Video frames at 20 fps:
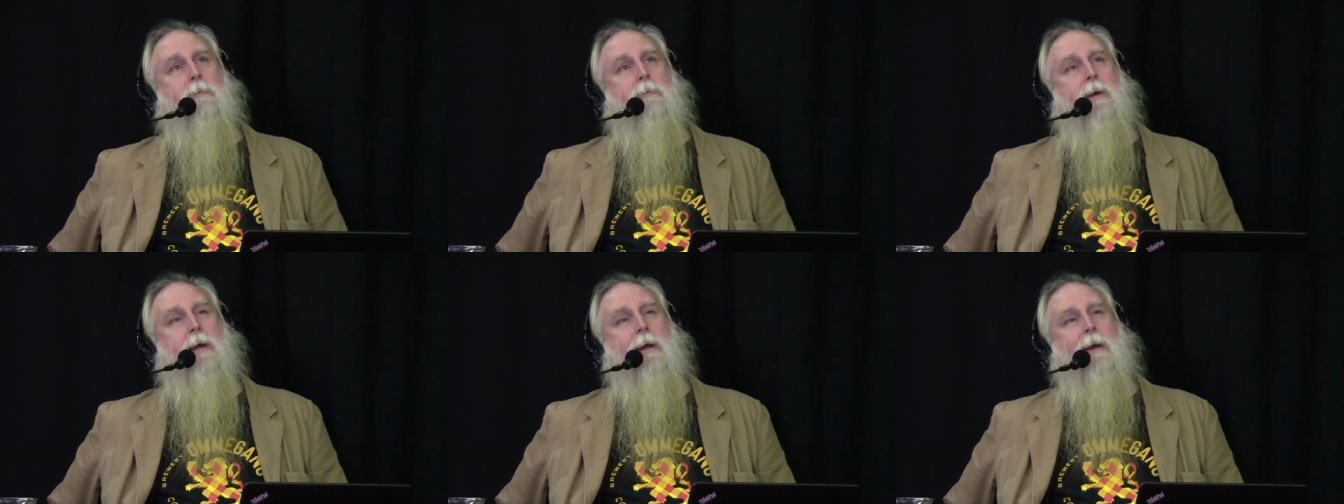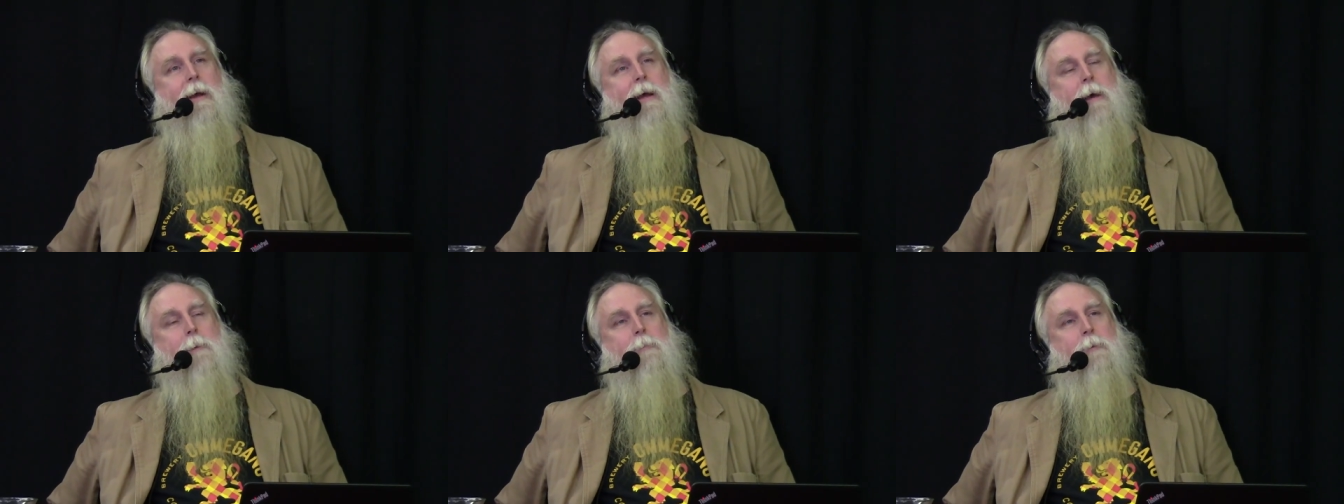uh,
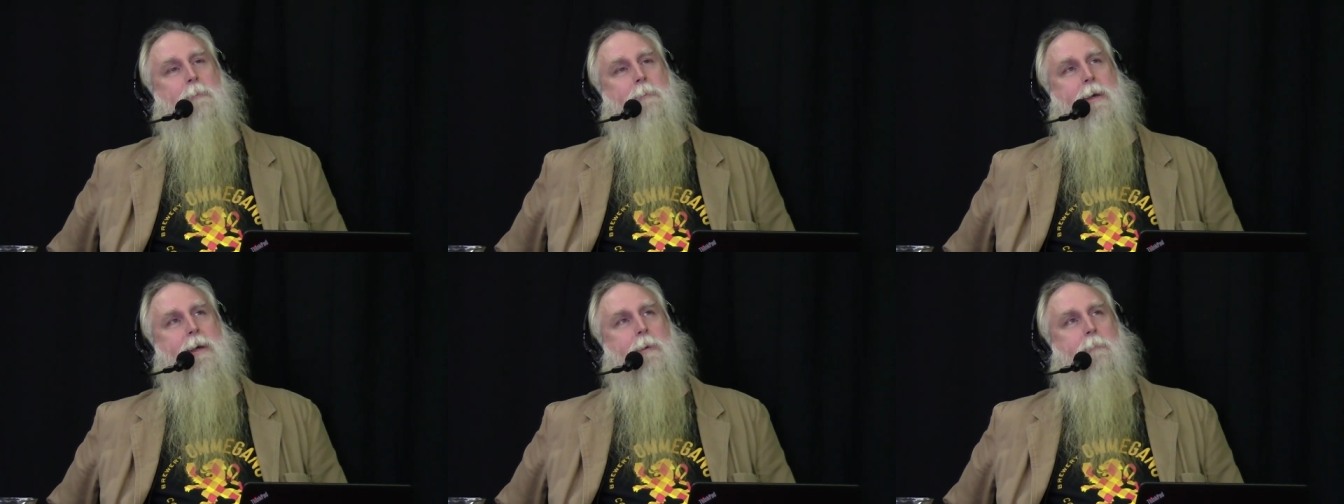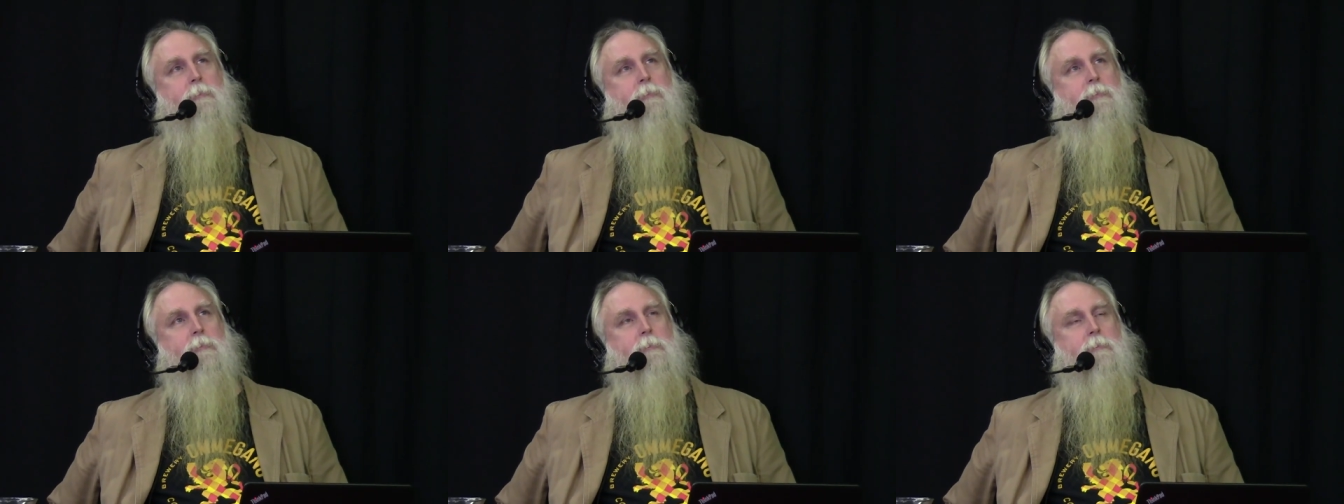Apple
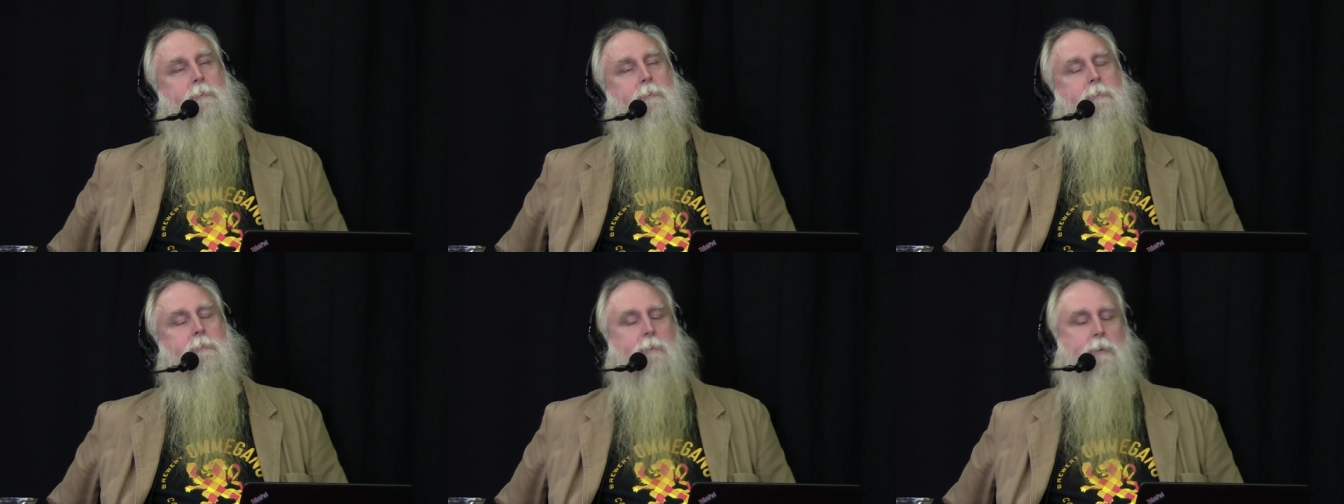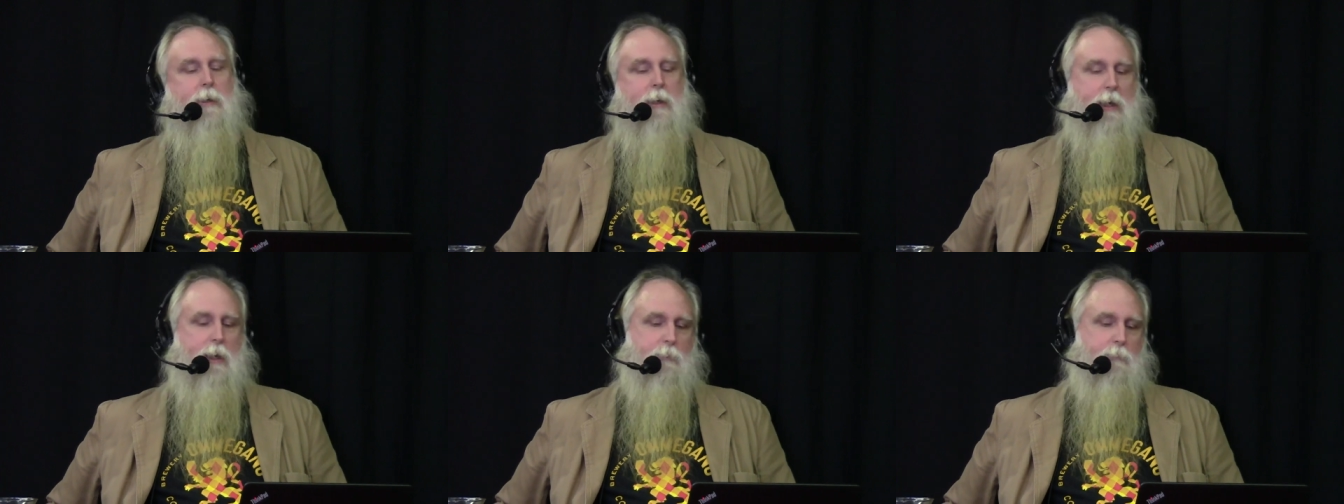Maps.
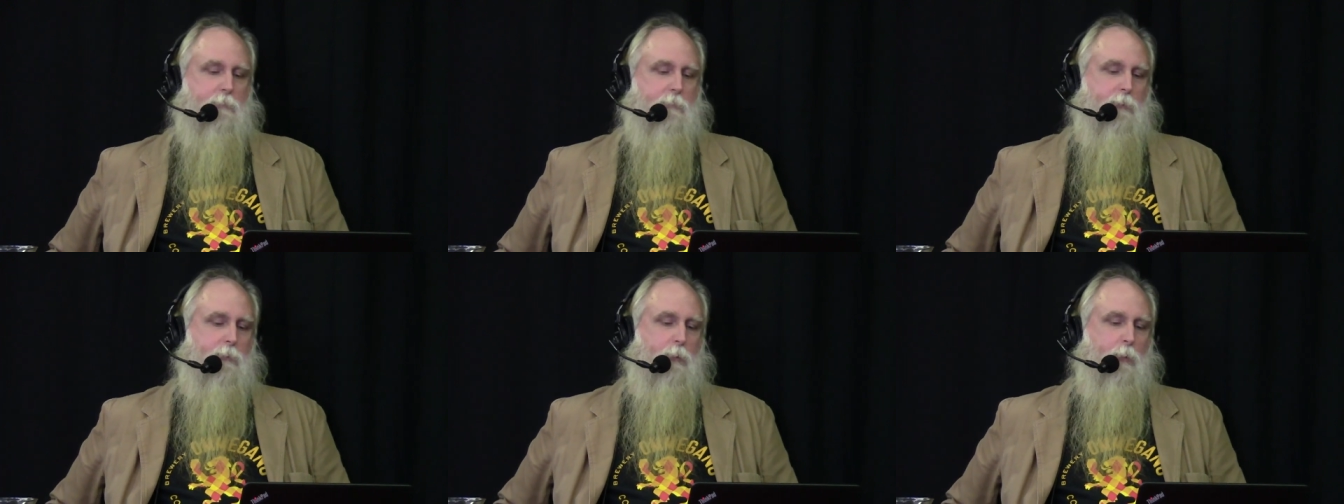Uh, yeah.